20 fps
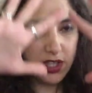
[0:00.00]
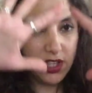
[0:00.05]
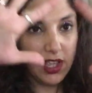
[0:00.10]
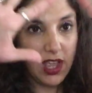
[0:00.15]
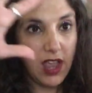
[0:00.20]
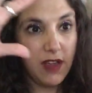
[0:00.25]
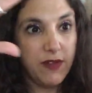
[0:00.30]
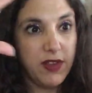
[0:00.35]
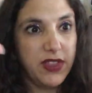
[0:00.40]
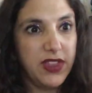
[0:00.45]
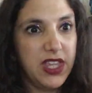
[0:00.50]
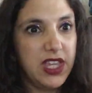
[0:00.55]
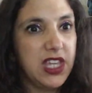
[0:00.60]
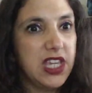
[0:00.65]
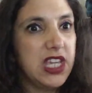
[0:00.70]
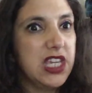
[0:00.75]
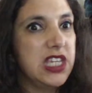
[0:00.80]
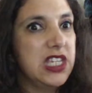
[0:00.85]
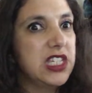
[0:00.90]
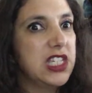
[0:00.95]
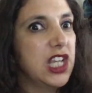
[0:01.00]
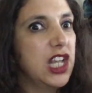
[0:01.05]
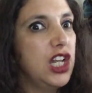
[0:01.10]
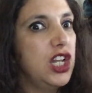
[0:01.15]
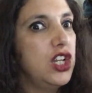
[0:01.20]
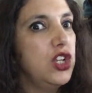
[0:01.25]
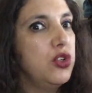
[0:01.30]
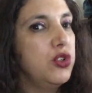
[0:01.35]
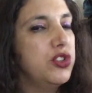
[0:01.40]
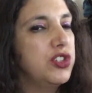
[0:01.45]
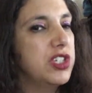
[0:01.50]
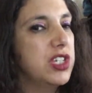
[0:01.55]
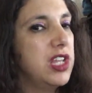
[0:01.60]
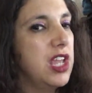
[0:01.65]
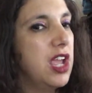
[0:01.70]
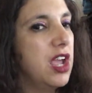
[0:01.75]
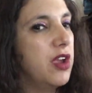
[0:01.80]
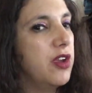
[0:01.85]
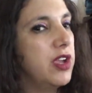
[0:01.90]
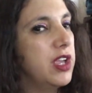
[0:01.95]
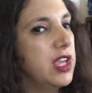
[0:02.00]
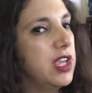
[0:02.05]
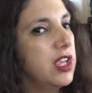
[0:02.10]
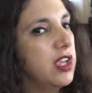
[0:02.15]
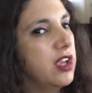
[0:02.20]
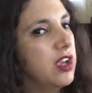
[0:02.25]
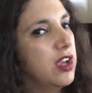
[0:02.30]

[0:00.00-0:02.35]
Everything is illusionary.